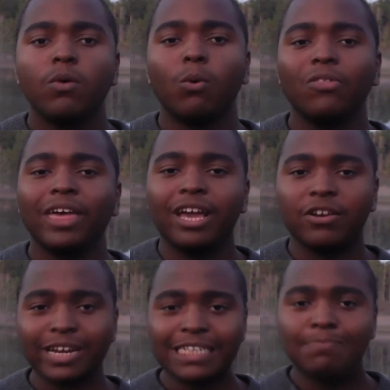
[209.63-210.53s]
When they
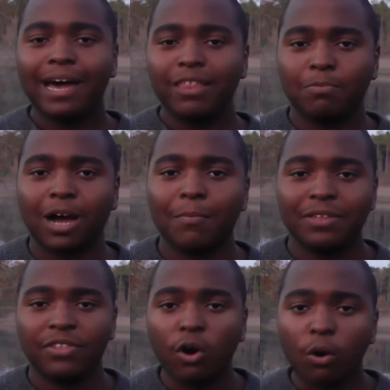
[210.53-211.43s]
agreed to buy the property,
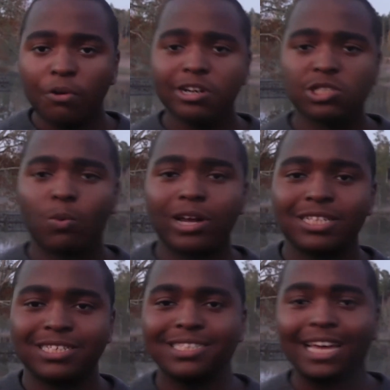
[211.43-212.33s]
the owners wanted
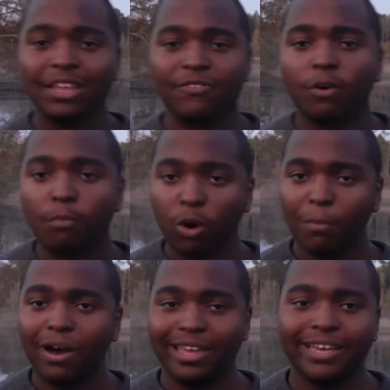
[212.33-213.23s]
to sell it for more
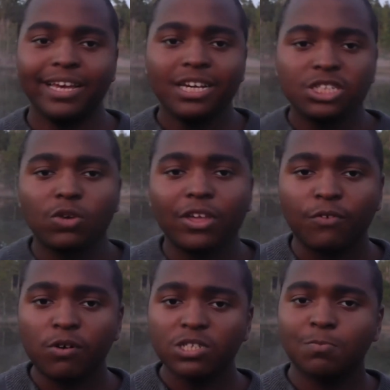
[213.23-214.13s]
money, so they
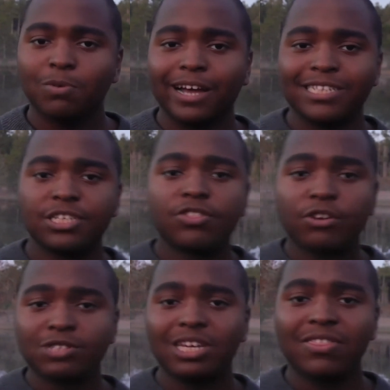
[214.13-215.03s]
rose the price to
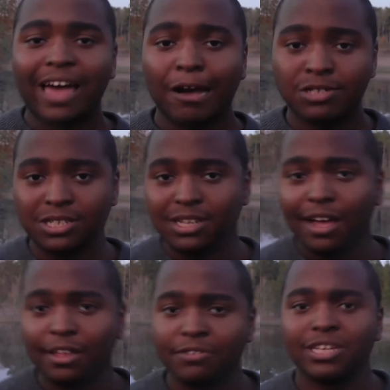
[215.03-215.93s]

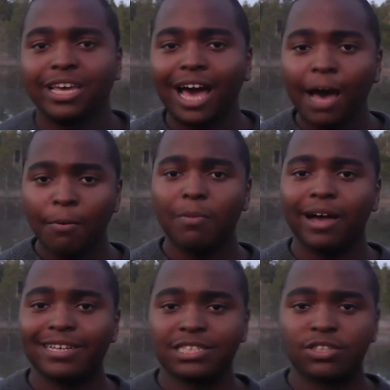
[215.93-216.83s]
$13,000. A
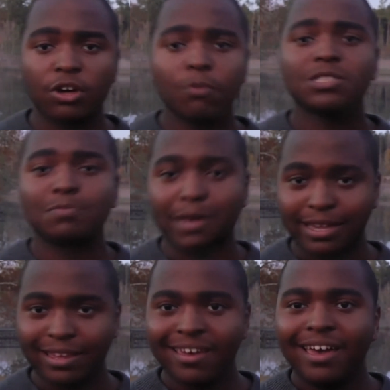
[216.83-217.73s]
compromise, though, was
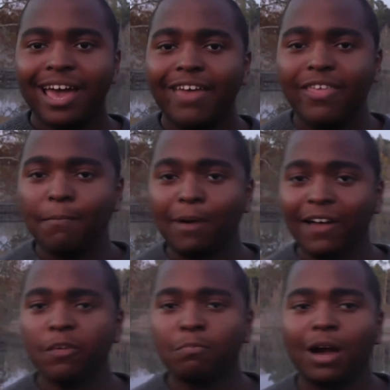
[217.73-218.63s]
made, and they
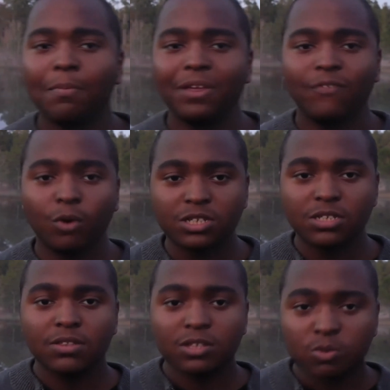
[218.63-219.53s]
bought the property for
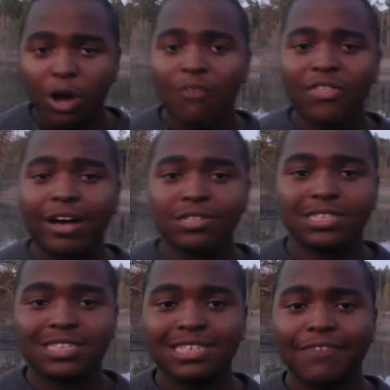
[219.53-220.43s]

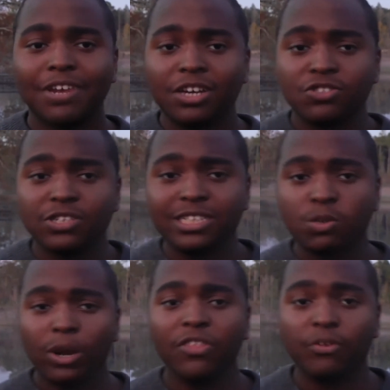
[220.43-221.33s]

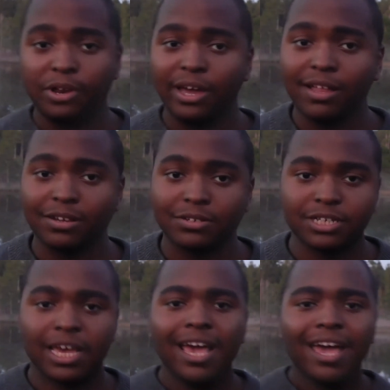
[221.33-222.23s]
$12,723.
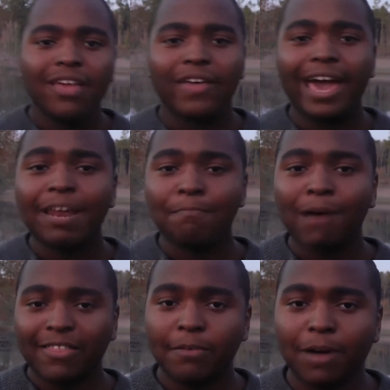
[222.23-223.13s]
They had
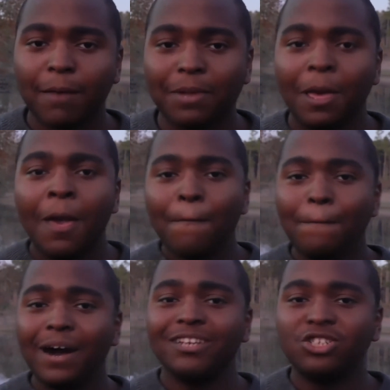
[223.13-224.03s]
bought the property,
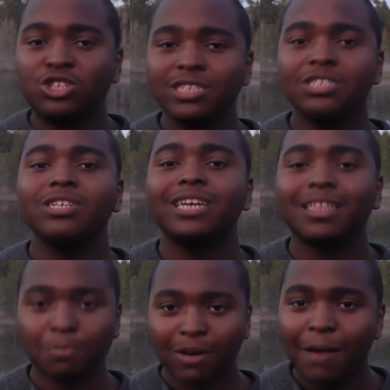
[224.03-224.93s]
but just to get
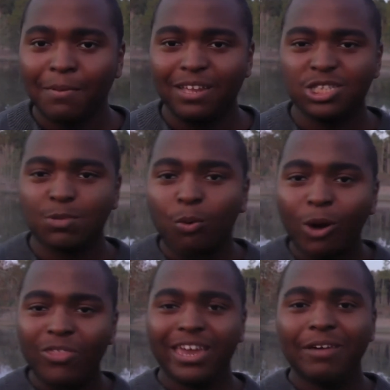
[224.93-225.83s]
the property to the
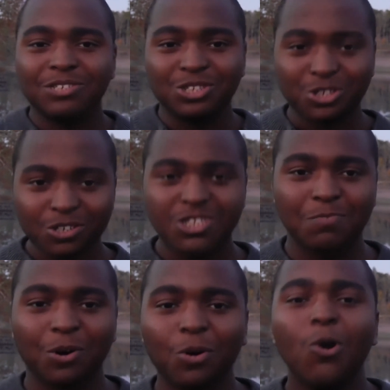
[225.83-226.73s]
point that it was
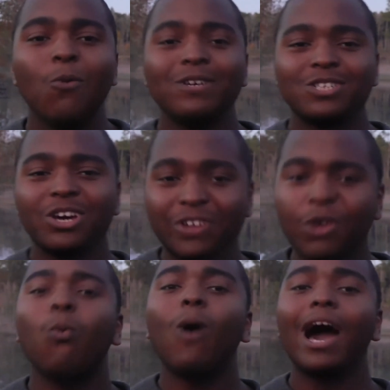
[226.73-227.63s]
usable was going to
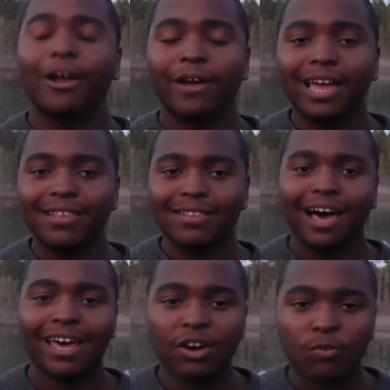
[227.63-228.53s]
require a
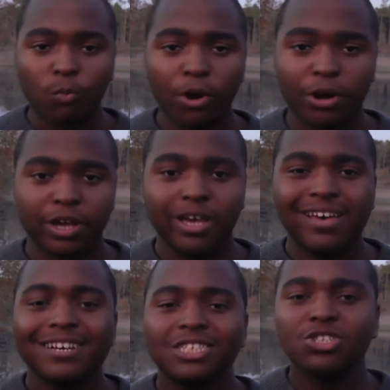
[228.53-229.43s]
lot of work.
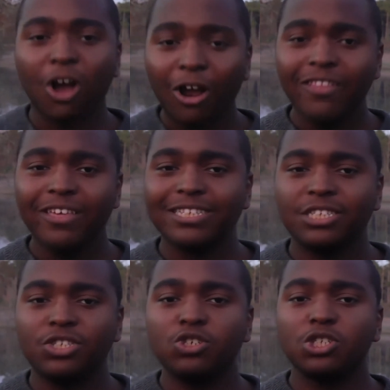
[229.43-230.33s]
Starting the
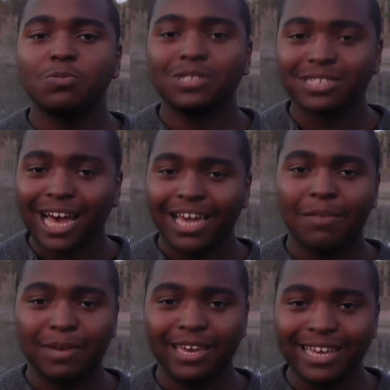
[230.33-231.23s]
institution was not going
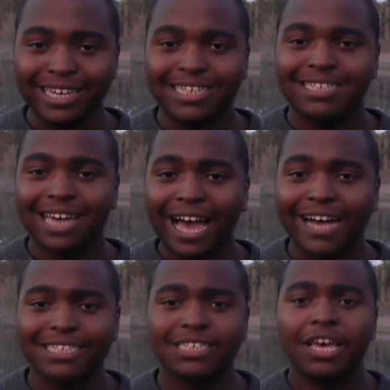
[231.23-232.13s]
to be an easy
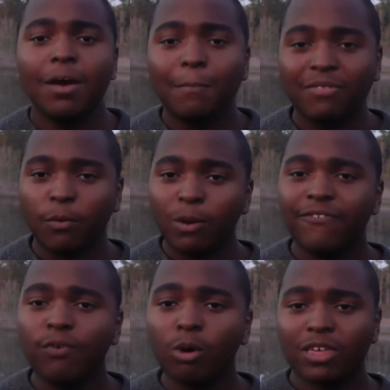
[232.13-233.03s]
task, but they went
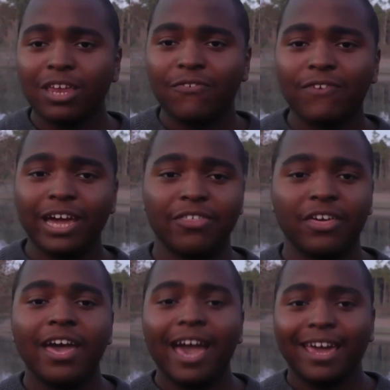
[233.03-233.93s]
forth in faith,
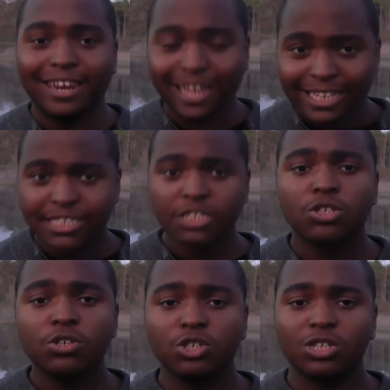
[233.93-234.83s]
and an
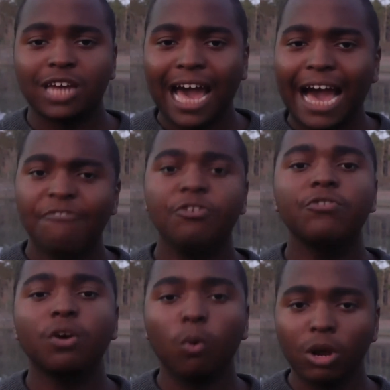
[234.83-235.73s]
institution after
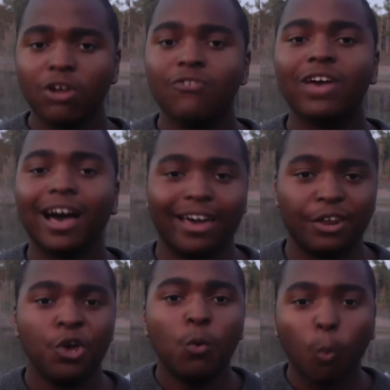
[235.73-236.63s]
the order of God
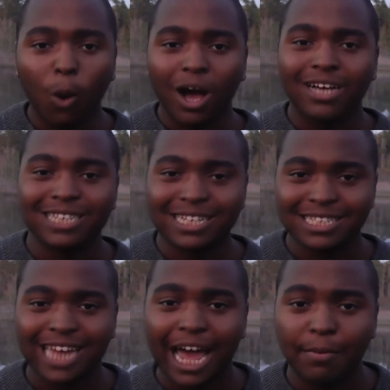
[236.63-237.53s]
was
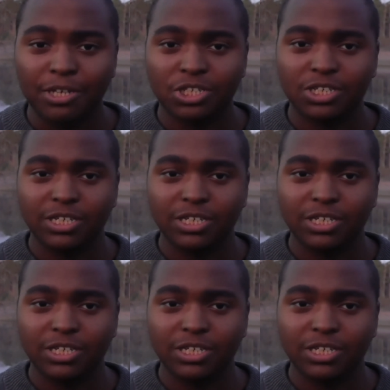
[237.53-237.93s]
established.